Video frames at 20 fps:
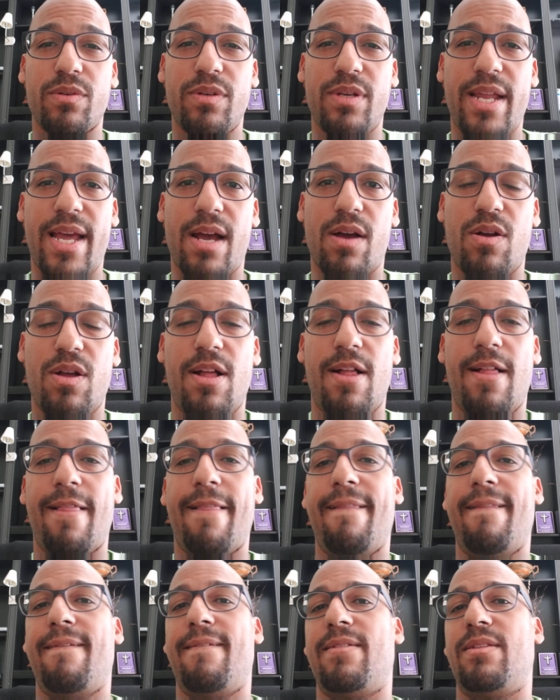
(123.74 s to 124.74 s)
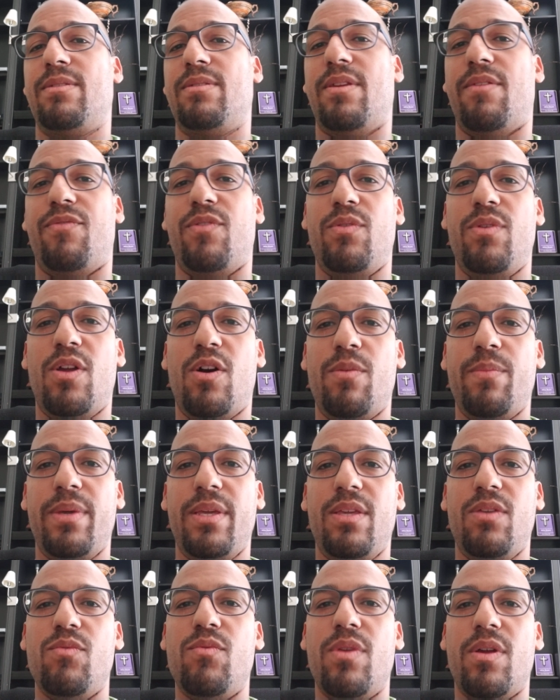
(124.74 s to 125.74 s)
Now, if you know me,
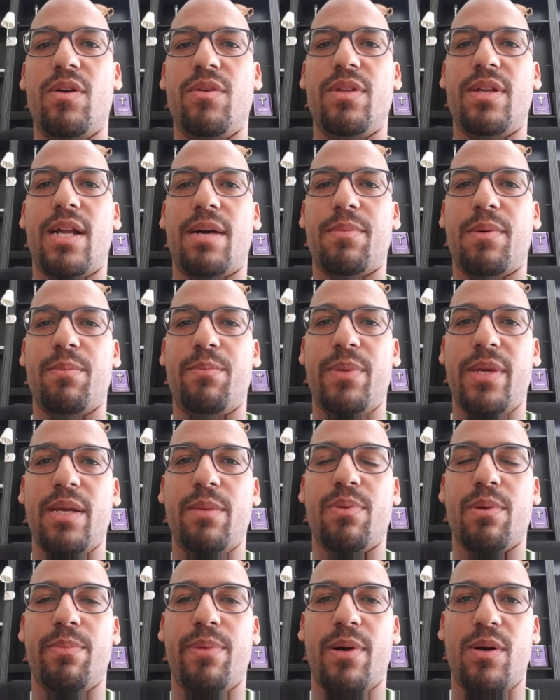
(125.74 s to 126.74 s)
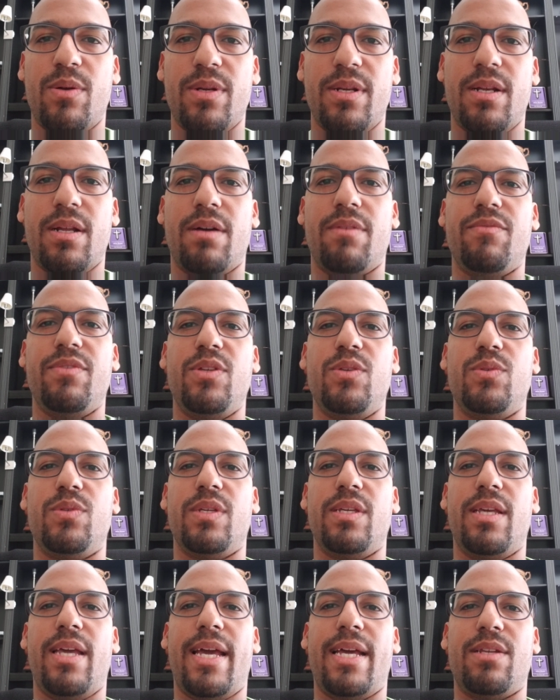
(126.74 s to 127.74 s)
you know that I'm a big proponent of
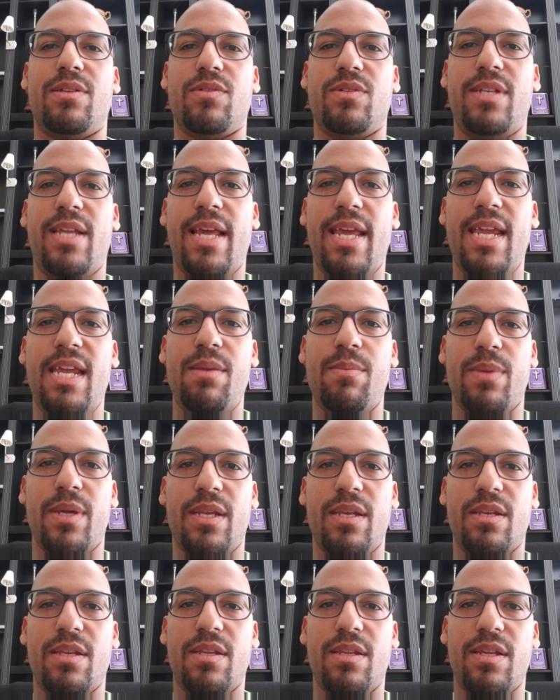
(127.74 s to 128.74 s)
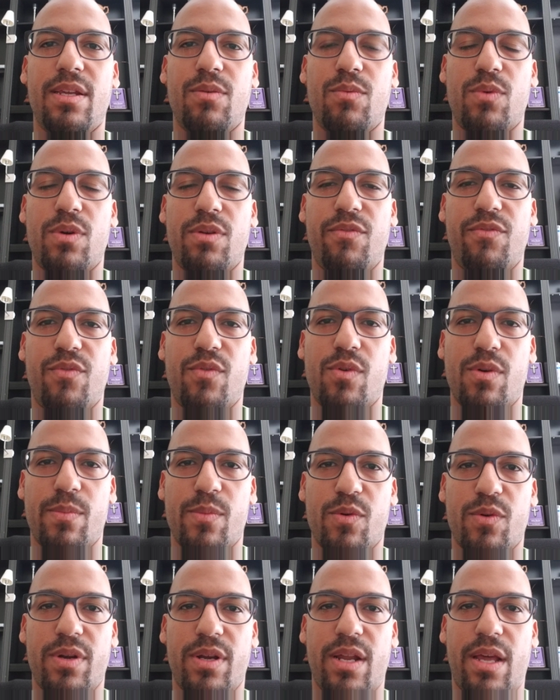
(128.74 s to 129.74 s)
using entertainment in one form
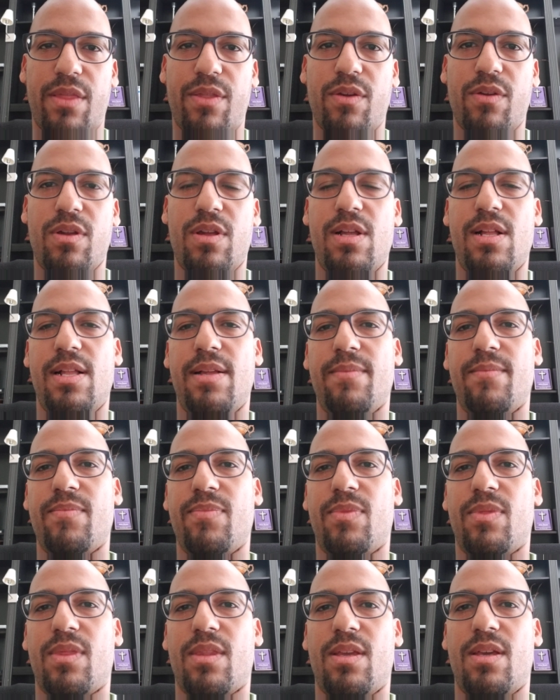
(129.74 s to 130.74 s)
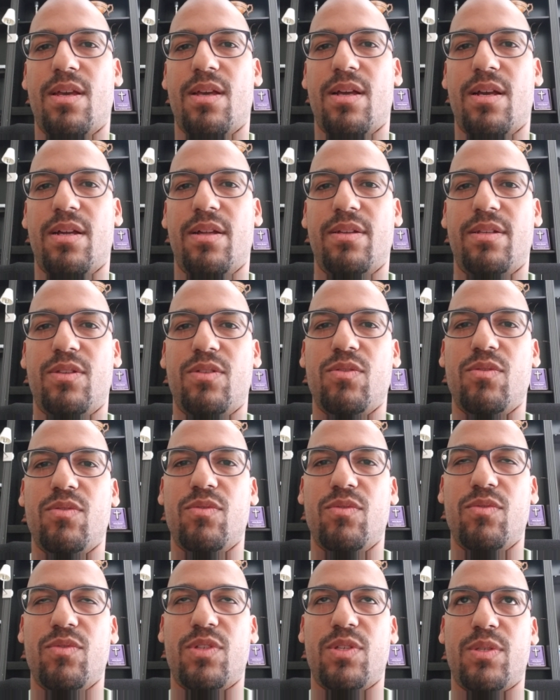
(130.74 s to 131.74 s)
or another
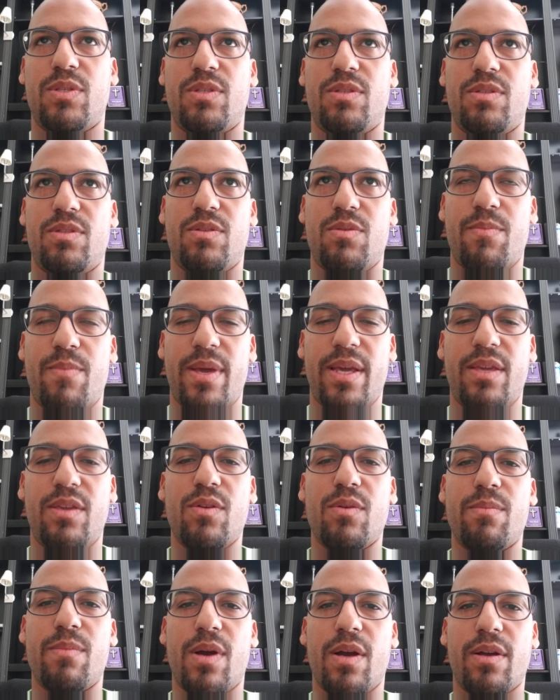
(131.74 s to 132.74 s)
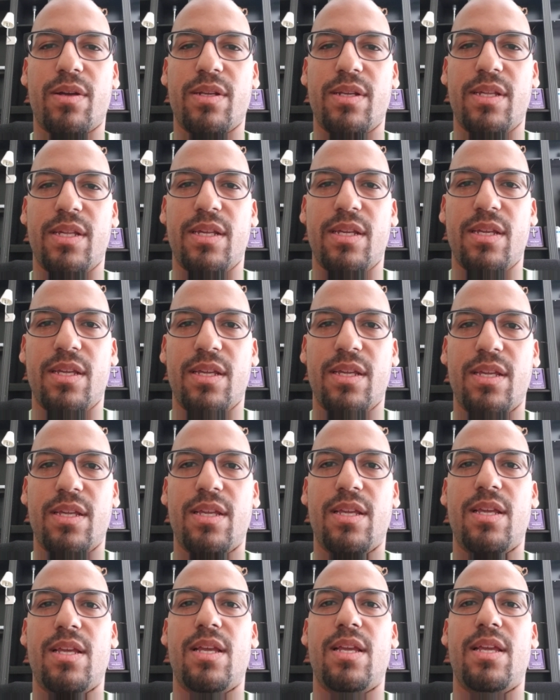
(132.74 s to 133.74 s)
to make your marketing
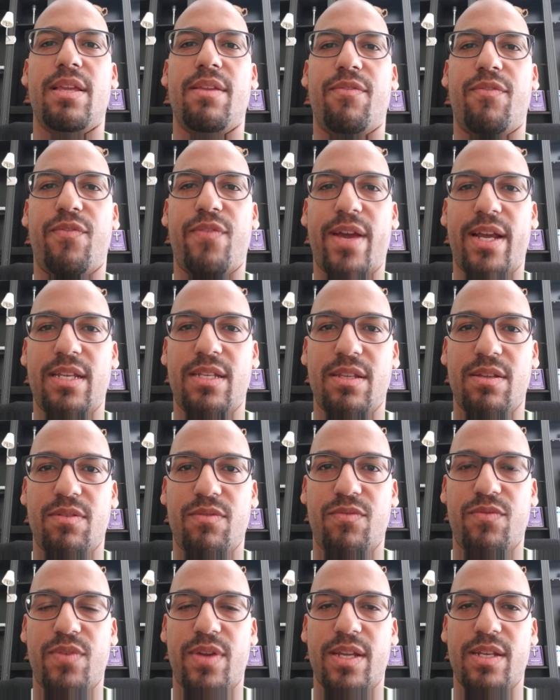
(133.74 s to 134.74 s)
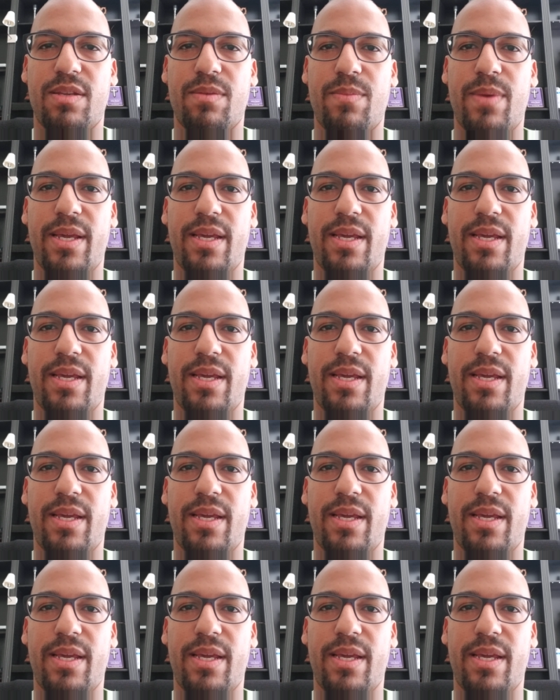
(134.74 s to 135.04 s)
effective and to